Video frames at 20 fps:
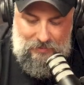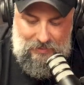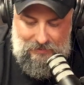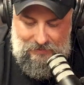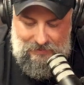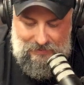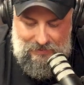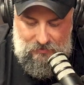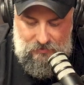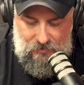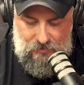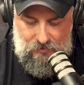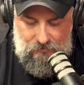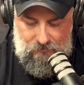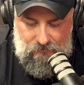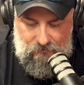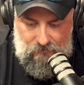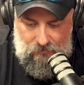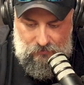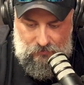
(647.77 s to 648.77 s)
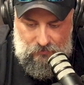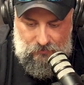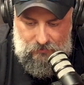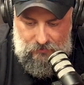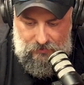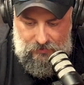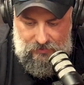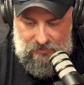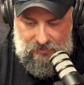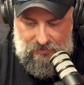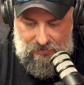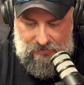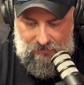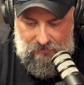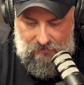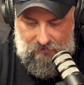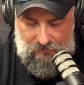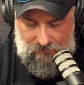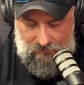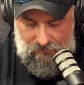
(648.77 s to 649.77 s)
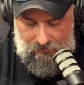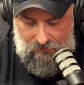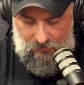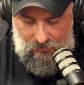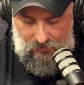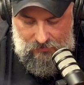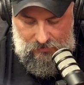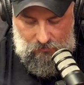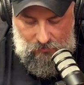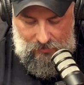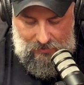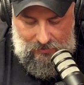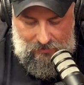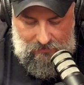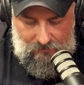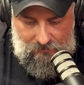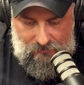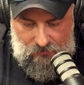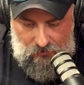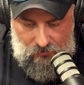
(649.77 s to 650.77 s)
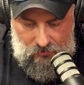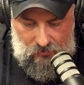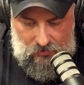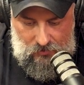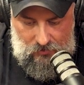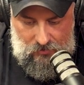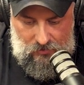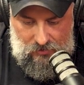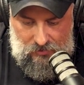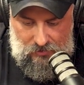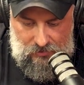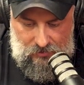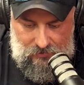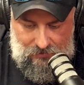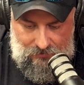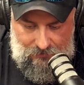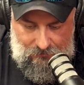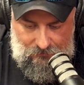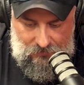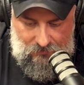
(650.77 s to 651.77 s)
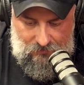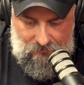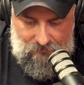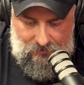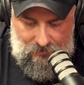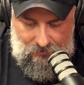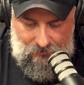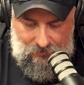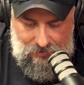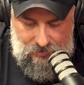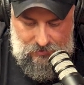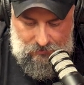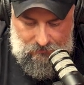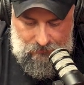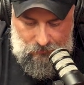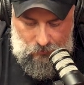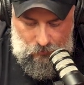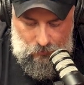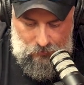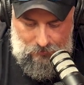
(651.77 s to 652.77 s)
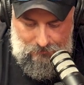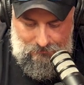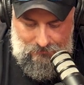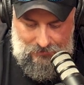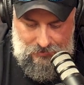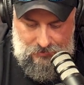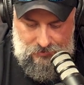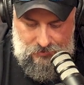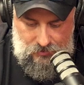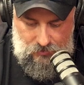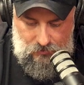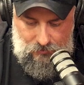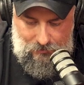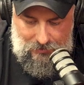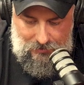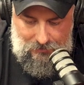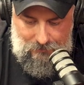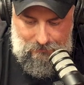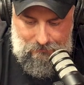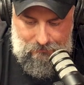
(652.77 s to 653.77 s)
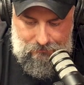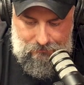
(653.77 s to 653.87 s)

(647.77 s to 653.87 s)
heading down to Florida for this weekend for a fundraiser for Warfighter Scuba.